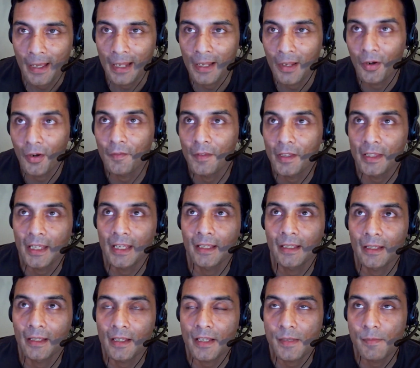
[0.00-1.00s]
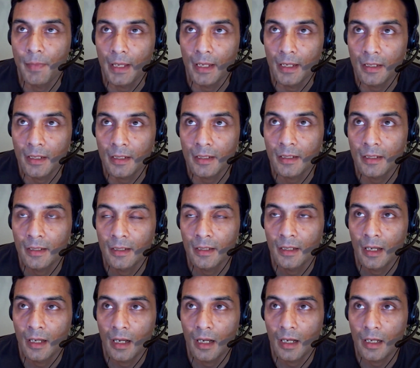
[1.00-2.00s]
A lot of the thinking has been
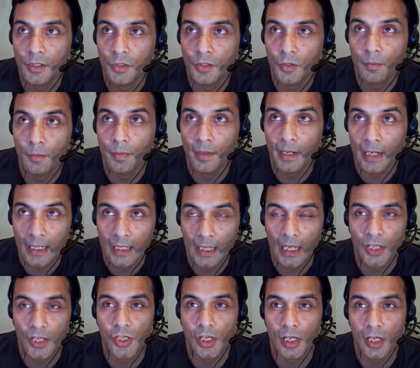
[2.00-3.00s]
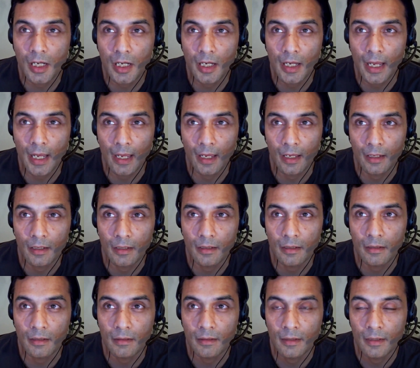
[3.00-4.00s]
to bring nature
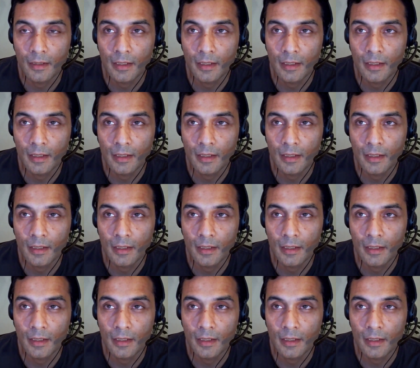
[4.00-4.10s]
and